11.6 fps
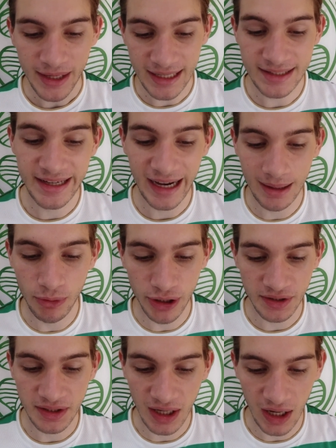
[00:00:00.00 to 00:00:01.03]
is
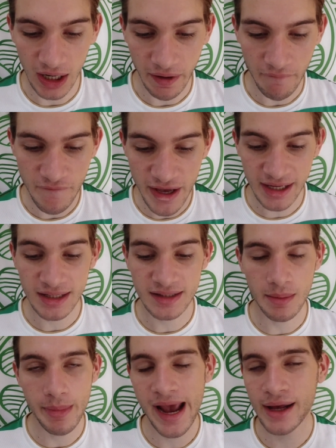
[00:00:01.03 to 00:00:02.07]
Cameron Carter-Vickers,
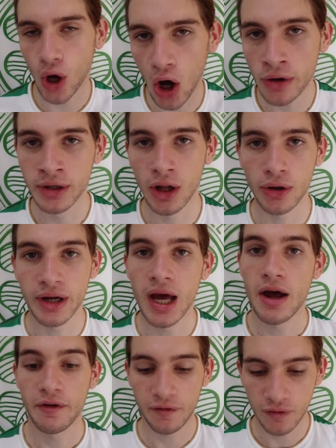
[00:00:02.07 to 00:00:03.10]
the man on loan
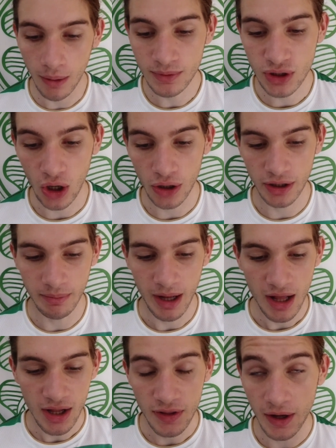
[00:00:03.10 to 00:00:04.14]
from Tottenham,
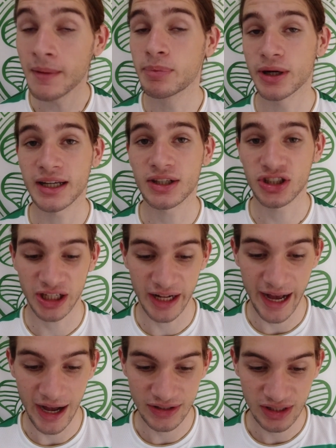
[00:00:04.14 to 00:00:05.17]
the brick
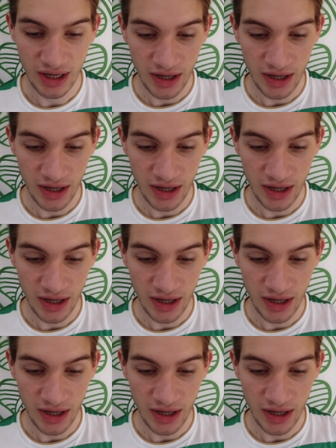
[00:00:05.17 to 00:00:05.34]
shithouse,